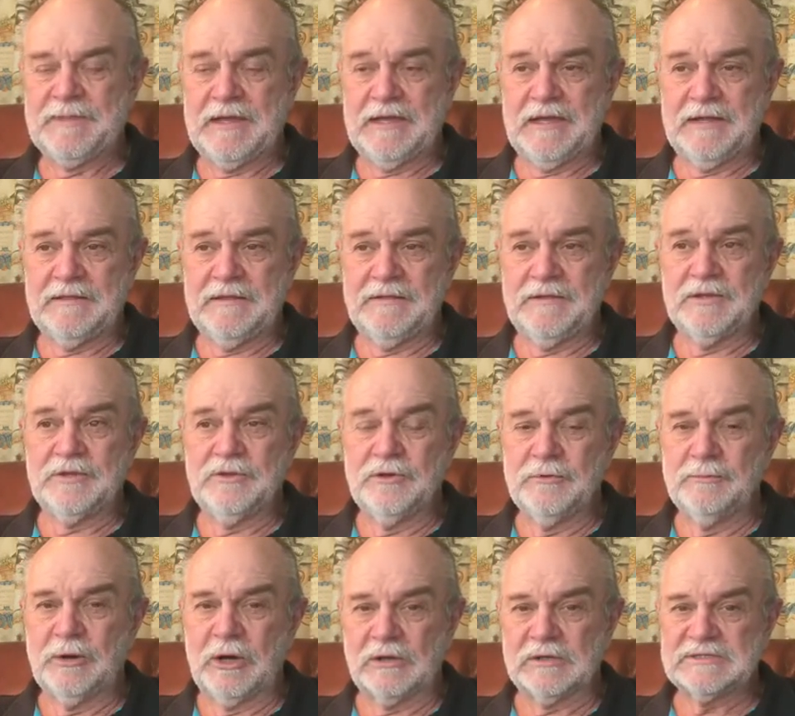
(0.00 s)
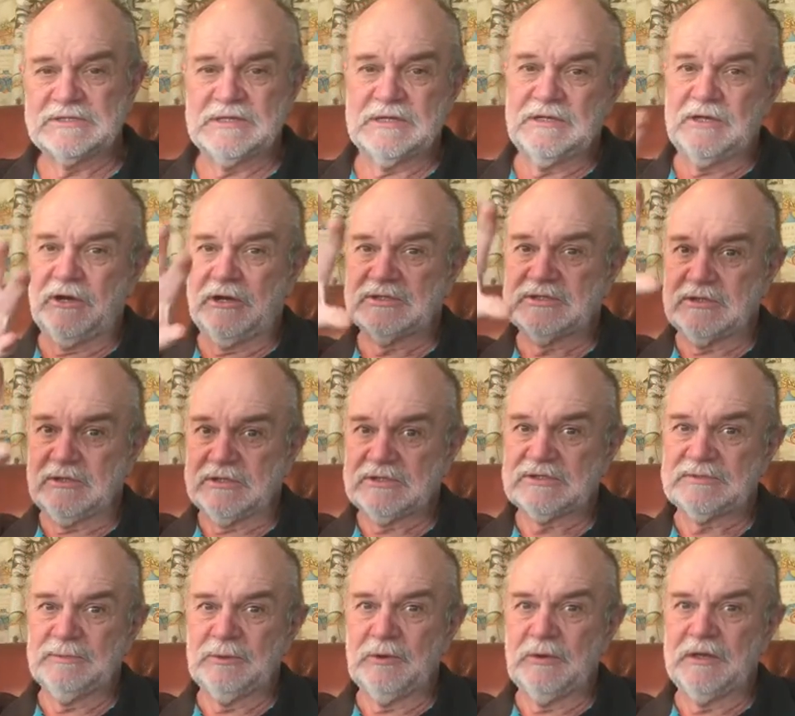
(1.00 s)
And then the new model said, no, it's a lot
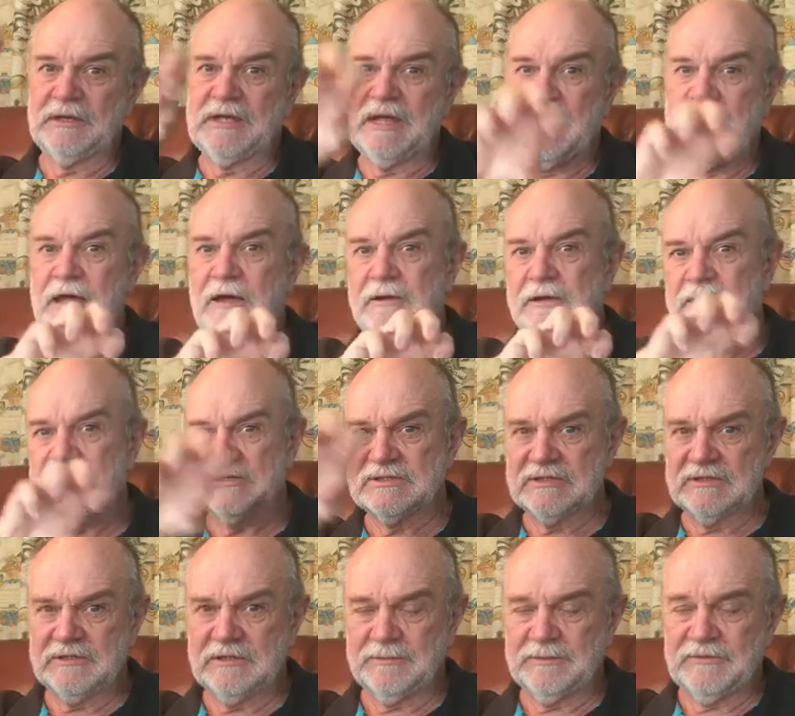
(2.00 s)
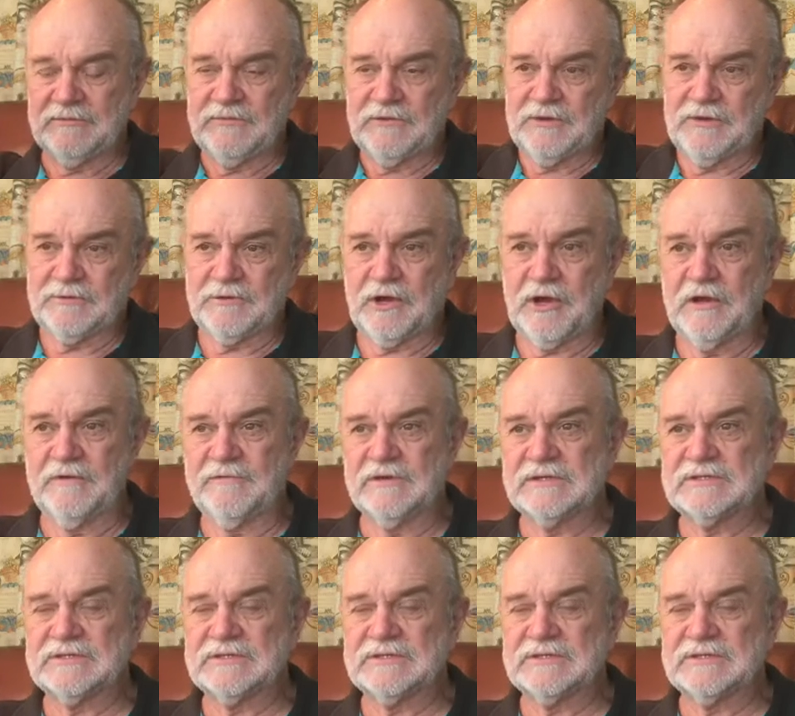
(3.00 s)
smaller now and it's a little bit further over.